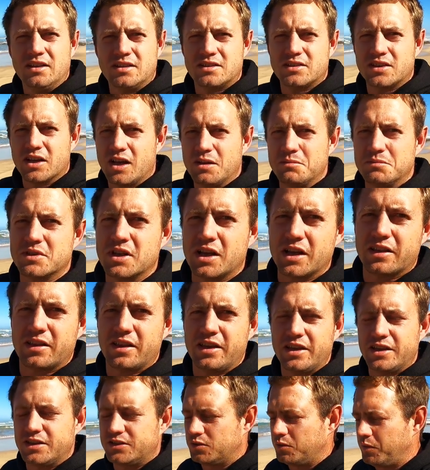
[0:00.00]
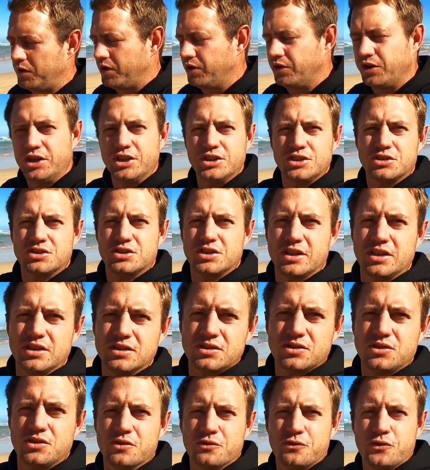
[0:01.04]
It's times like these where you need to turn
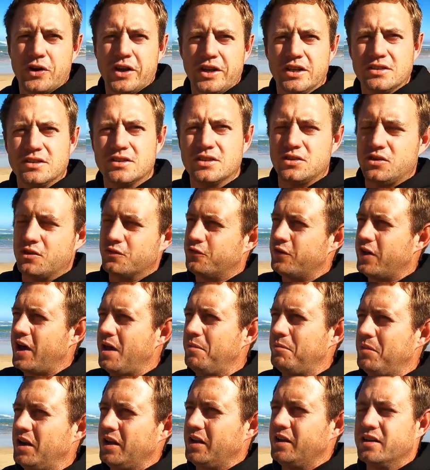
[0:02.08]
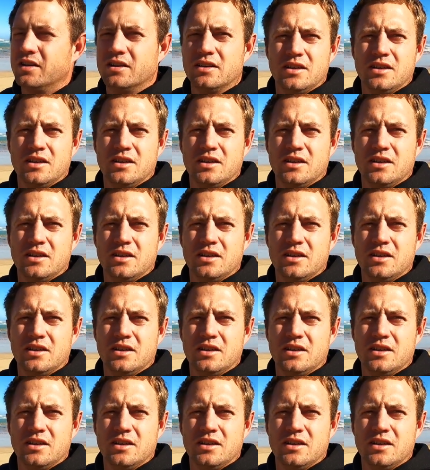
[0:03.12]
to your friends and your family,